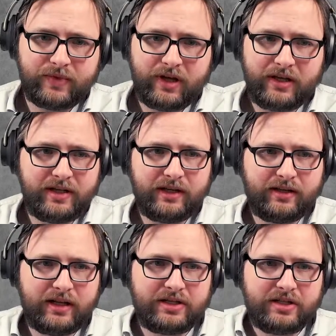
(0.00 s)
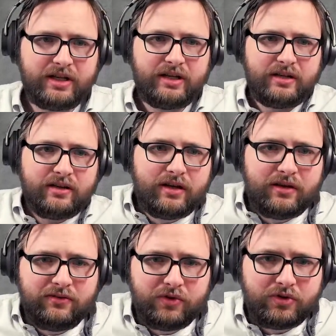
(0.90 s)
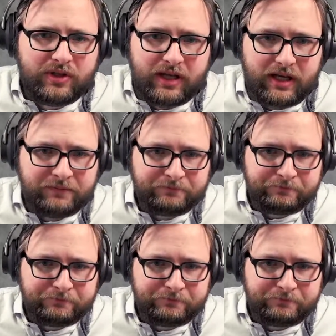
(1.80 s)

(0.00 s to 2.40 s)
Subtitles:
I think this is it for today.